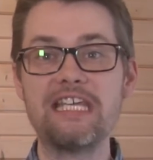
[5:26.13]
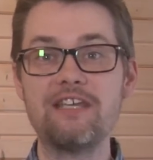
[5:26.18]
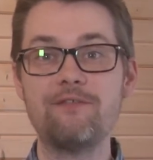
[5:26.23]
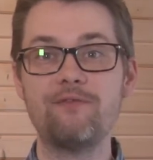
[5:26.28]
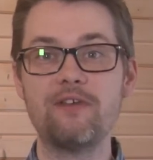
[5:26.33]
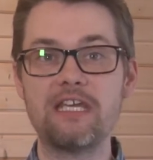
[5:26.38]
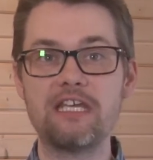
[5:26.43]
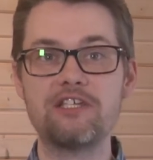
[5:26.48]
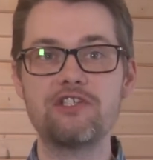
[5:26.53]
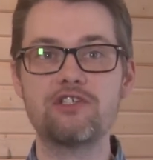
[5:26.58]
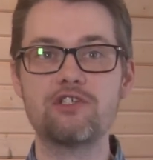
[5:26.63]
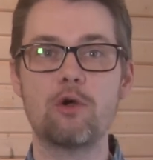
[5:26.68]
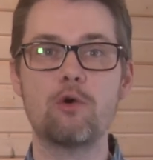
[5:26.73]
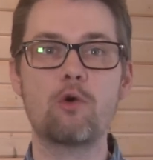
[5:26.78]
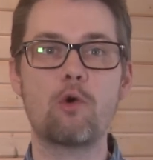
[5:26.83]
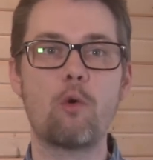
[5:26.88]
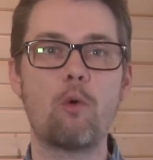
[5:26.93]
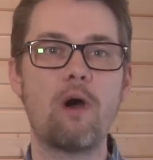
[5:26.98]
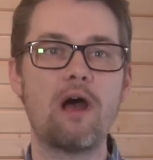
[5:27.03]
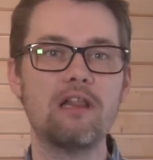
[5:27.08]
EVs
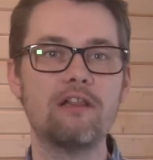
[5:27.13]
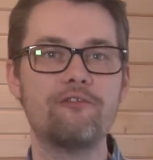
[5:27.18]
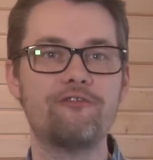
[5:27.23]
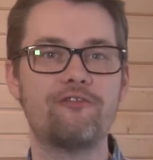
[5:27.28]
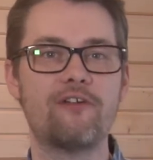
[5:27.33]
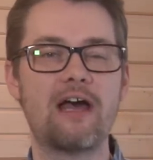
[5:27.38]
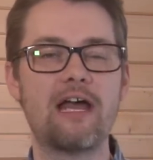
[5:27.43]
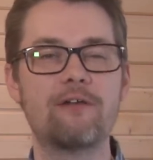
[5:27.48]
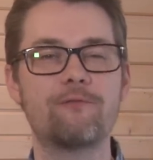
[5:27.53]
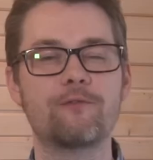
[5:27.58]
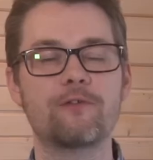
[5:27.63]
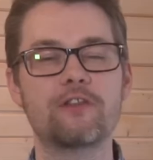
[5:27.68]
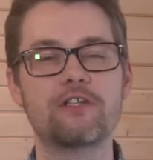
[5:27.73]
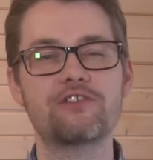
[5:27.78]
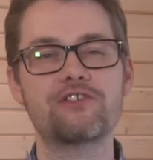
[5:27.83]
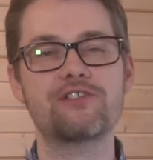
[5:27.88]
don't qualify for the